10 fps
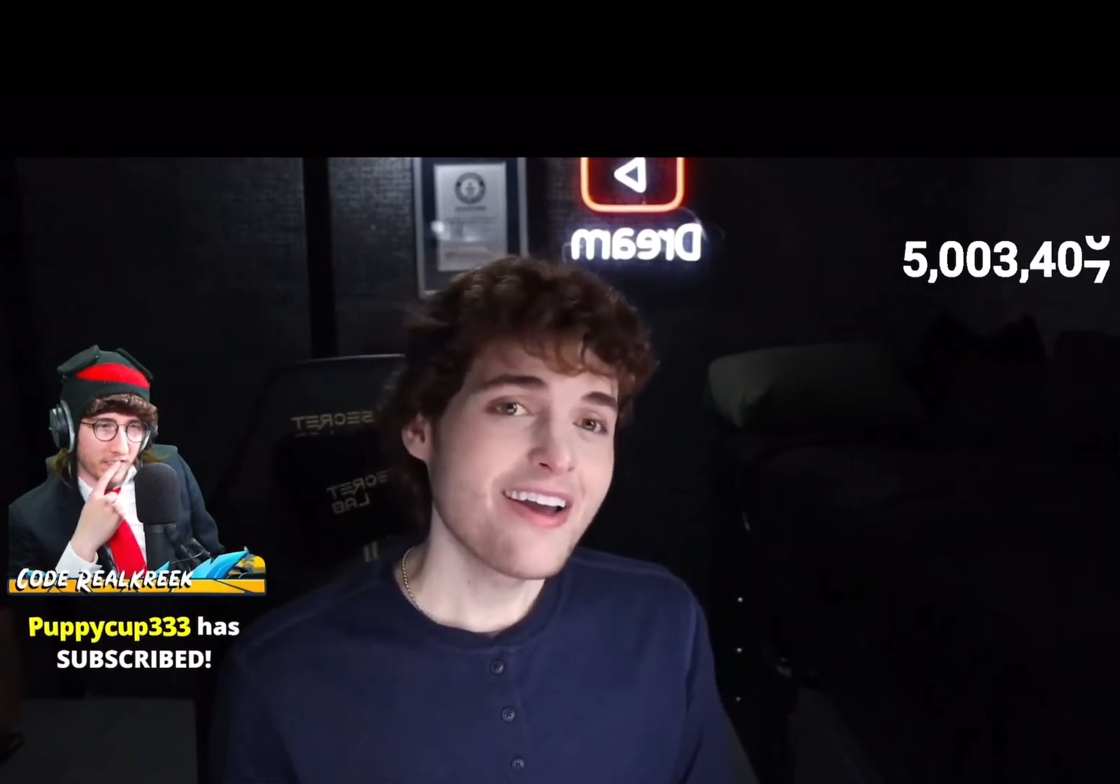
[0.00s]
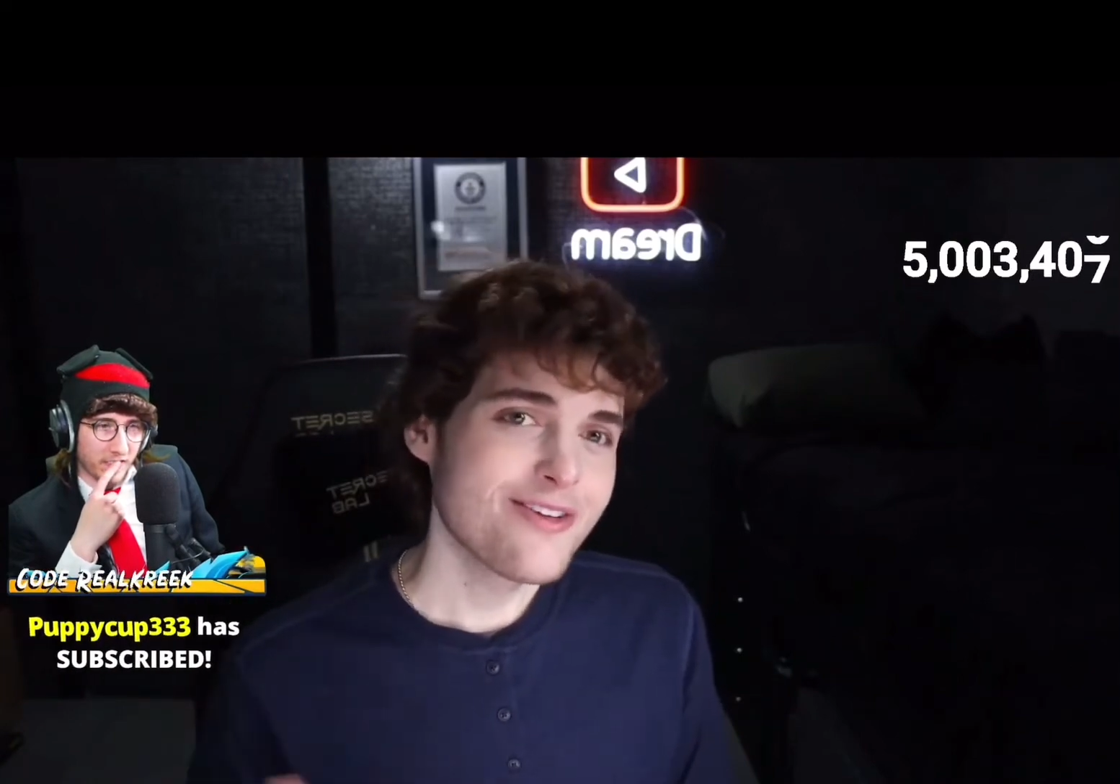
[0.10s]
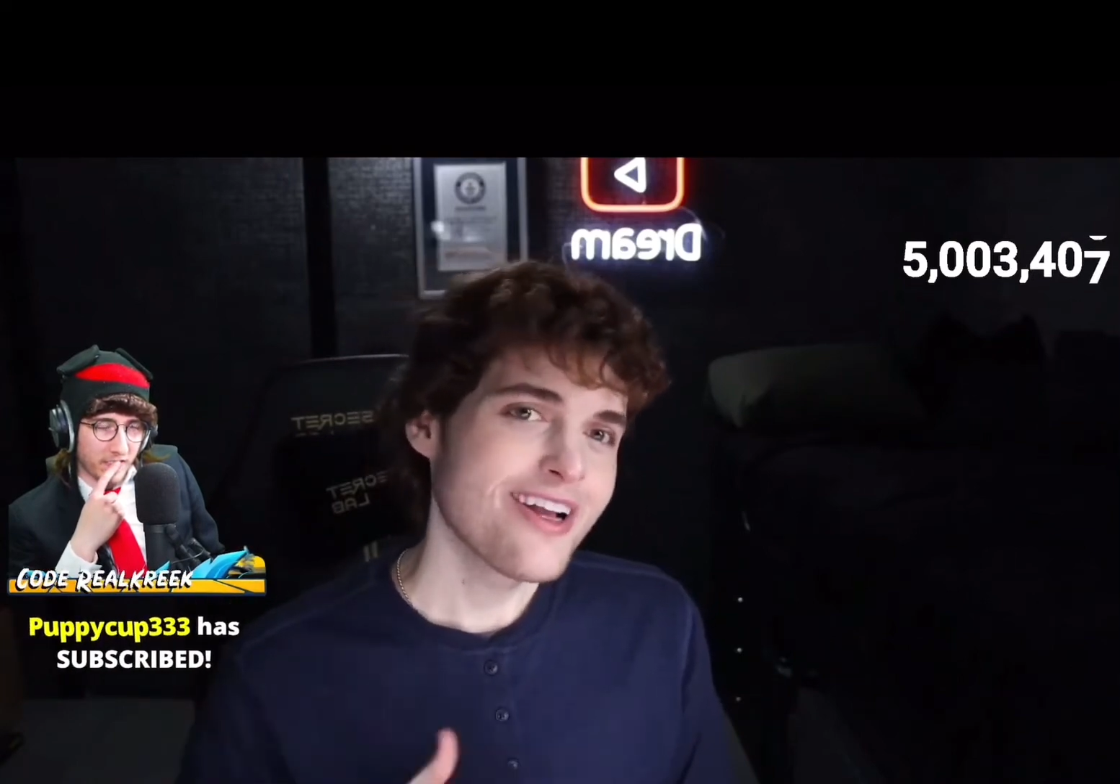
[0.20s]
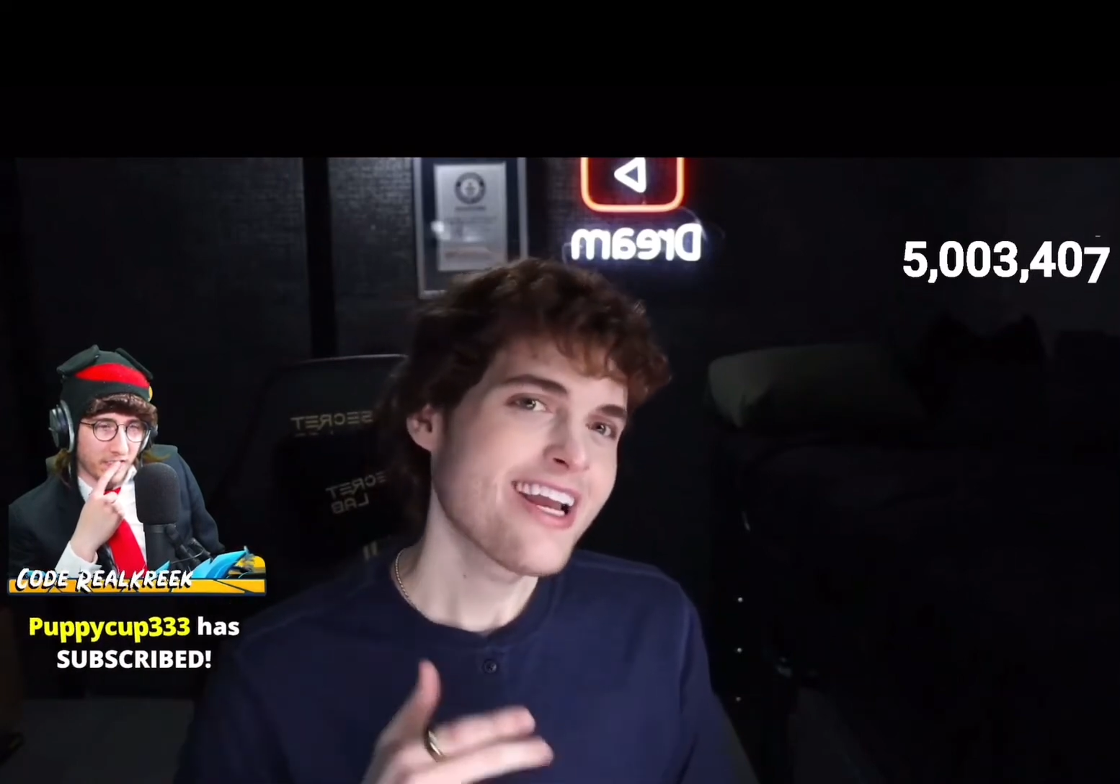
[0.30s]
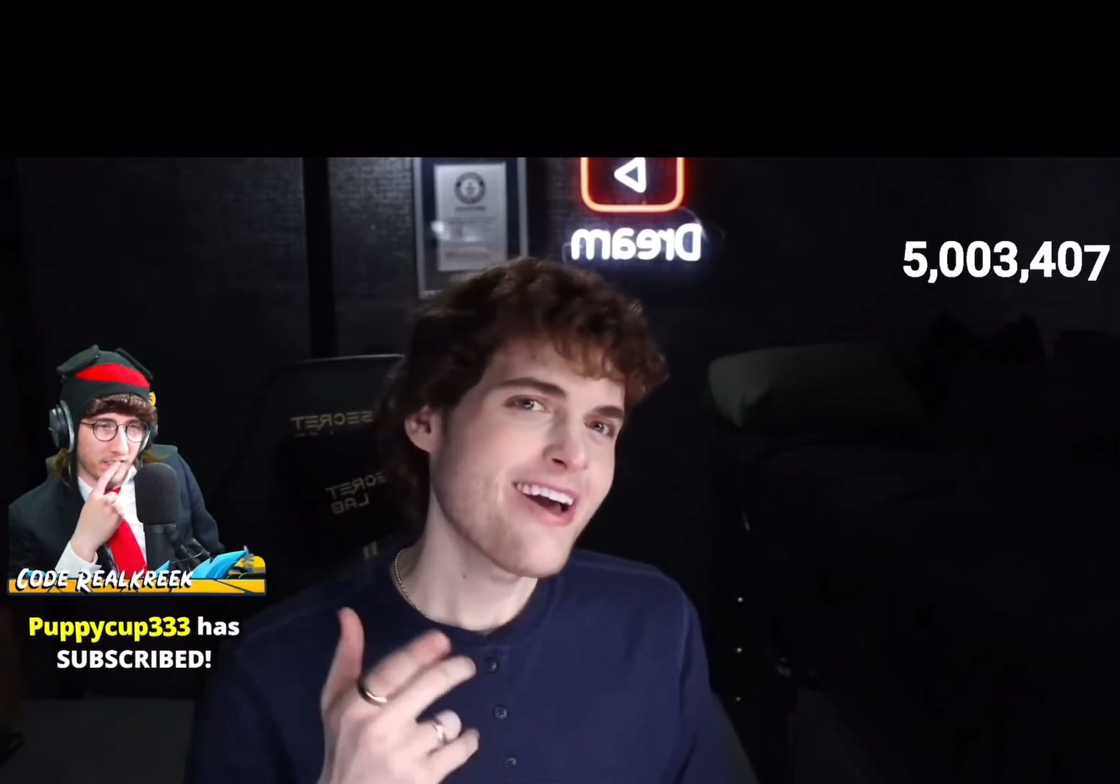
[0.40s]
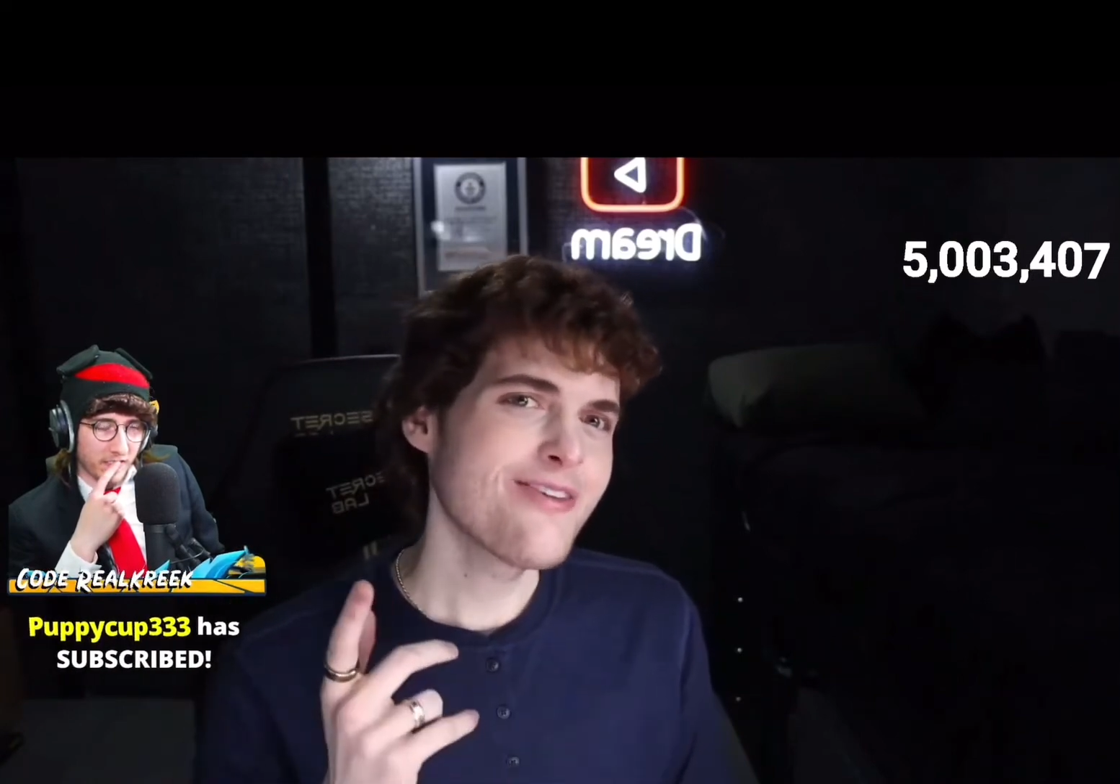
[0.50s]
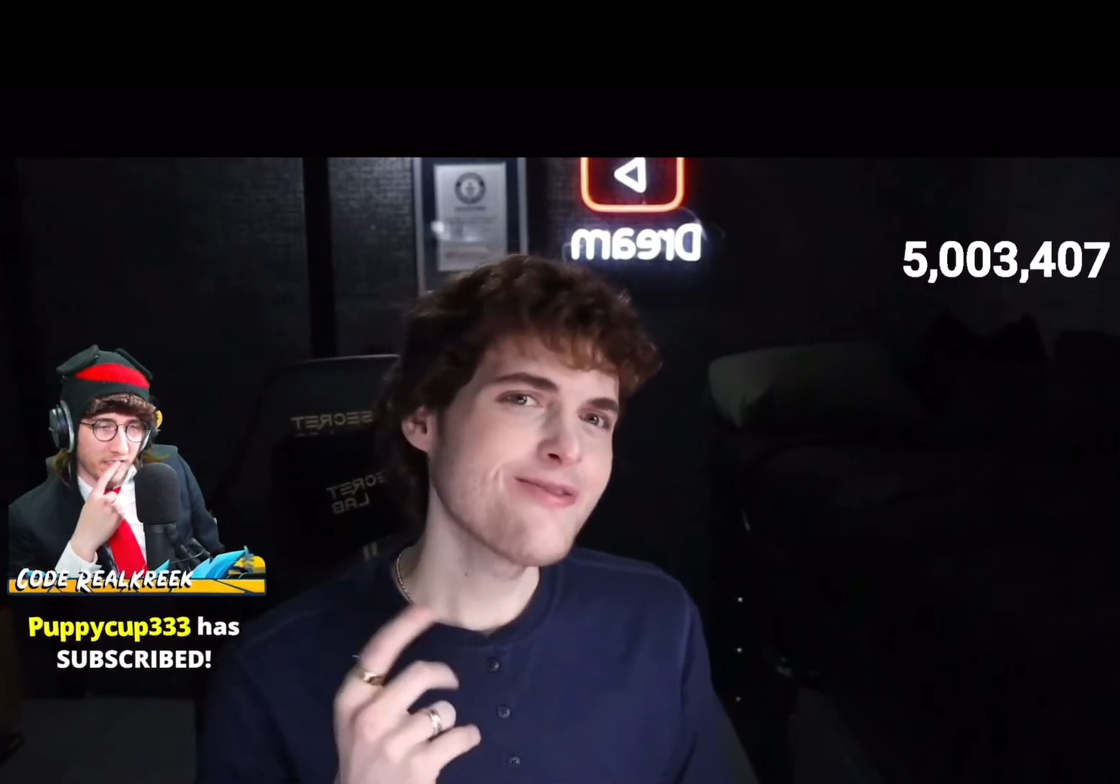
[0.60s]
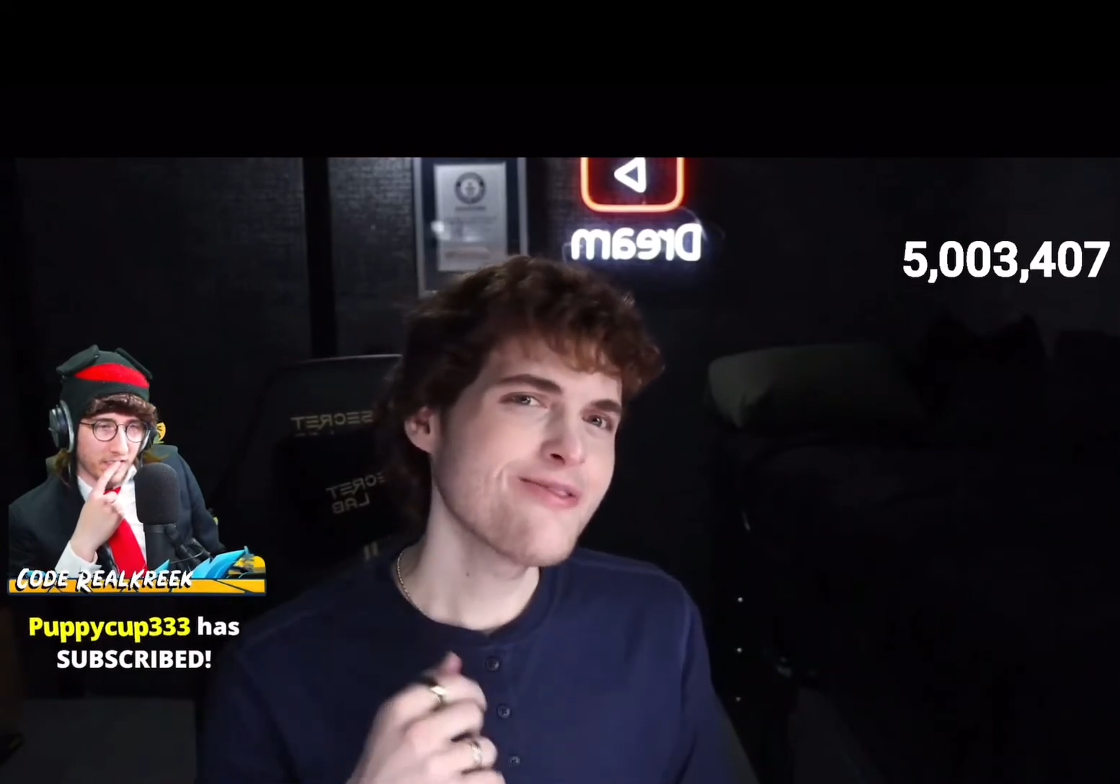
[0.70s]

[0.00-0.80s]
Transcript: and they're like, "Yeah,